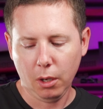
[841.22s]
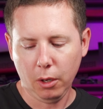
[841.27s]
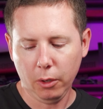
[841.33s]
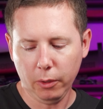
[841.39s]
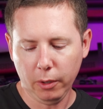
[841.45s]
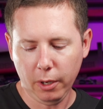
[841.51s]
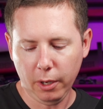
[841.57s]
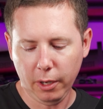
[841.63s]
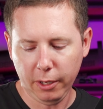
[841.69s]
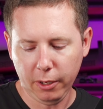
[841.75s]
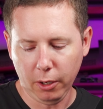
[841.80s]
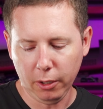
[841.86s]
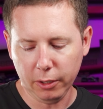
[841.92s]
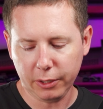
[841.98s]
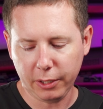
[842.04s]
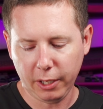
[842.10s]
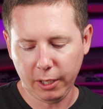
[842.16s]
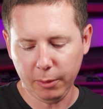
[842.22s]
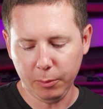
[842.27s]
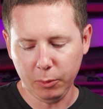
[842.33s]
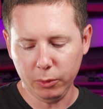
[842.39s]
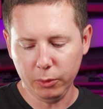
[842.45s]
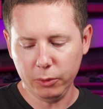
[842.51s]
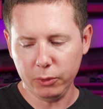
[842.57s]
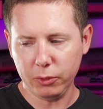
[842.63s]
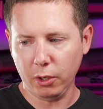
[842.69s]
All right, our
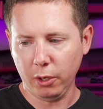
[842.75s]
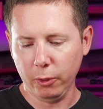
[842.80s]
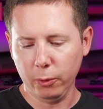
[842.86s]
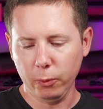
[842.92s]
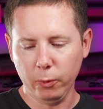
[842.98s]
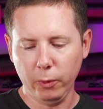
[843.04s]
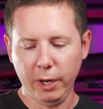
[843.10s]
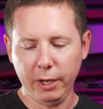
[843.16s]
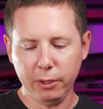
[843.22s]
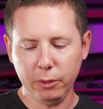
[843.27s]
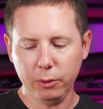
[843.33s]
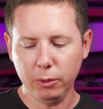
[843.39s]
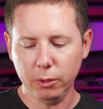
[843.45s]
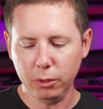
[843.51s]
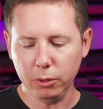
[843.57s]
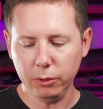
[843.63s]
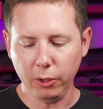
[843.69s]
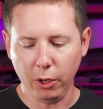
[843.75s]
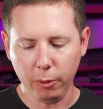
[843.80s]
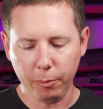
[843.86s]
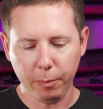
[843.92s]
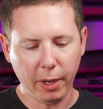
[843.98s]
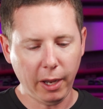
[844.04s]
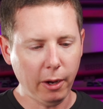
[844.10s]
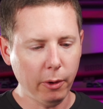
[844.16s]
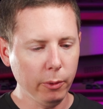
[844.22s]
cables are wrangled, our
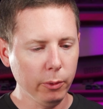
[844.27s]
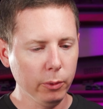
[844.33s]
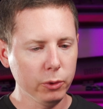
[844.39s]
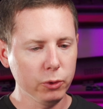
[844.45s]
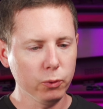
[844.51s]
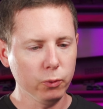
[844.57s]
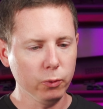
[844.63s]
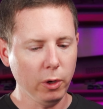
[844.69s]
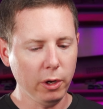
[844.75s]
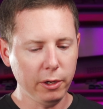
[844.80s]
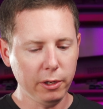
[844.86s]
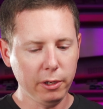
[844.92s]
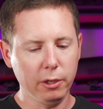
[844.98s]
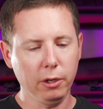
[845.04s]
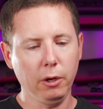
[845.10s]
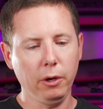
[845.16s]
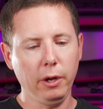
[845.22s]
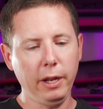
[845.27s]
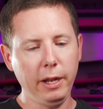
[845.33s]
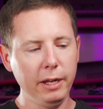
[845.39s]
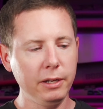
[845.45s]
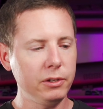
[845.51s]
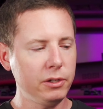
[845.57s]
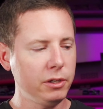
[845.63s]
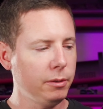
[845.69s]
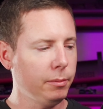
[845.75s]
power is running, our
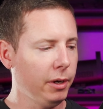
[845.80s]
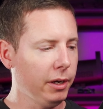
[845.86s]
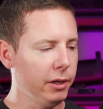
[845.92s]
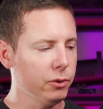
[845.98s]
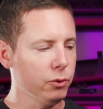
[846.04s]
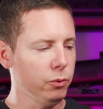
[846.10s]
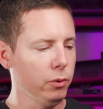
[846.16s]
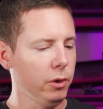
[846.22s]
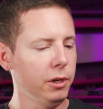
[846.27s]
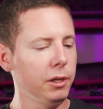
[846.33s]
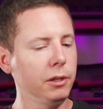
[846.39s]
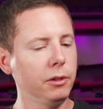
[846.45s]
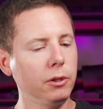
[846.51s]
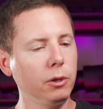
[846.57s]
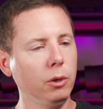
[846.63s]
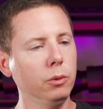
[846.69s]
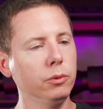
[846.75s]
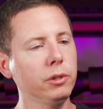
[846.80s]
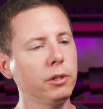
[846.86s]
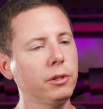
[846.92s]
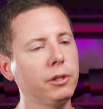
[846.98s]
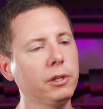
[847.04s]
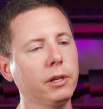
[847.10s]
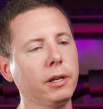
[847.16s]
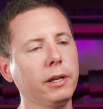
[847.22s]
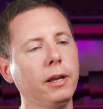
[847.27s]
HDMI is running. The only
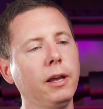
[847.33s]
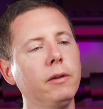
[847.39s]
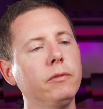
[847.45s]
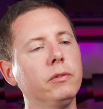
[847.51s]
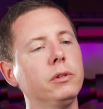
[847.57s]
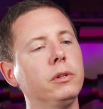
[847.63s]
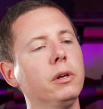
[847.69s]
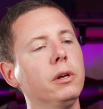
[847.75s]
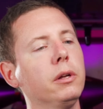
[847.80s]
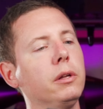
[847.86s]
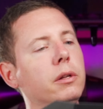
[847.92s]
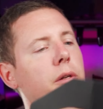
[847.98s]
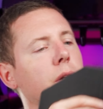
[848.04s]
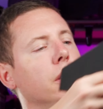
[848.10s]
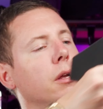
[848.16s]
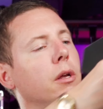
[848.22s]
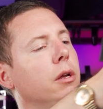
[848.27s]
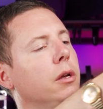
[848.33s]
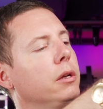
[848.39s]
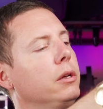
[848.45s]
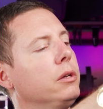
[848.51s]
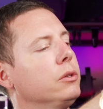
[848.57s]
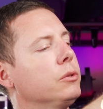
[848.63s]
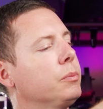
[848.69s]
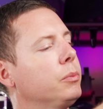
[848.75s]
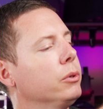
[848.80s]
thing I haven't done
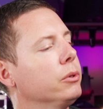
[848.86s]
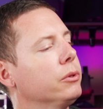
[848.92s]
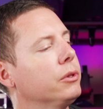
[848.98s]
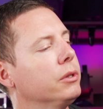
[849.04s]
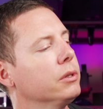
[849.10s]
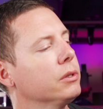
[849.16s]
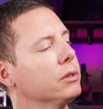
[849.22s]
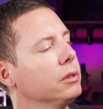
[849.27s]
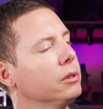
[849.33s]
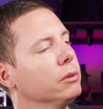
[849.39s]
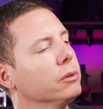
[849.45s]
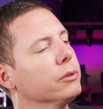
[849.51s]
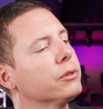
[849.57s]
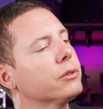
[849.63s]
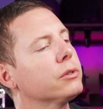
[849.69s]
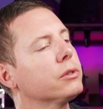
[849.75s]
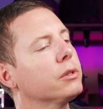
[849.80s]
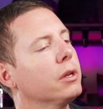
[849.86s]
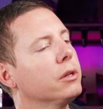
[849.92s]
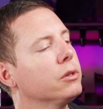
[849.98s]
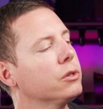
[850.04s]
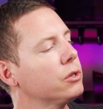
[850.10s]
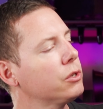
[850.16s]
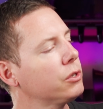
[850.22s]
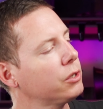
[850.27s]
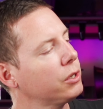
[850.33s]
is put this little
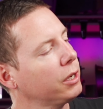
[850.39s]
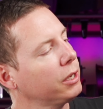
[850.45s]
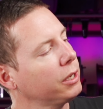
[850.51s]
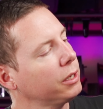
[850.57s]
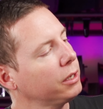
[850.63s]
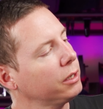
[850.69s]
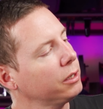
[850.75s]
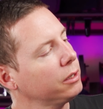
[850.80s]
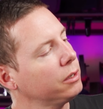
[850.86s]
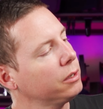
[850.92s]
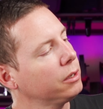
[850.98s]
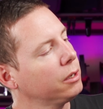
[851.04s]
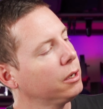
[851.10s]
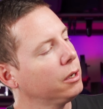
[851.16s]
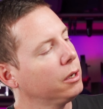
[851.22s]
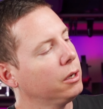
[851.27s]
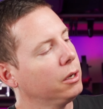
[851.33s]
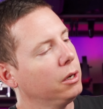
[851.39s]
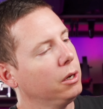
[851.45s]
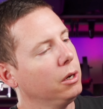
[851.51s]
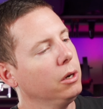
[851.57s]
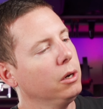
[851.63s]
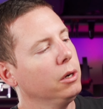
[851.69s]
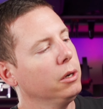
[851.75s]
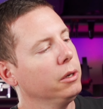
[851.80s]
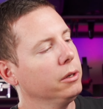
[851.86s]
sunshade
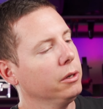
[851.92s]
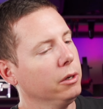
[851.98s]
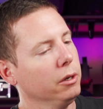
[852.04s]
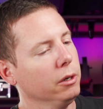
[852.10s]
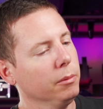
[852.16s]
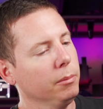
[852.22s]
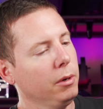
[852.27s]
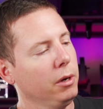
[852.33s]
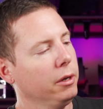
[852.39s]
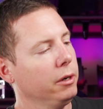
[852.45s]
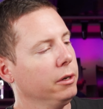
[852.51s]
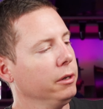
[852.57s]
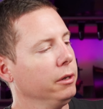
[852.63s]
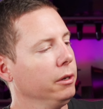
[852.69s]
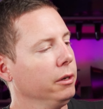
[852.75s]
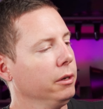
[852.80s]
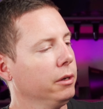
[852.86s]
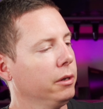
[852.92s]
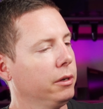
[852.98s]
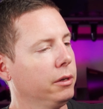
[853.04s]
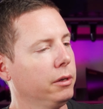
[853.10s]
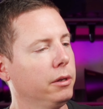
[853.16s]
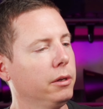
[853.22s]
on our monitor.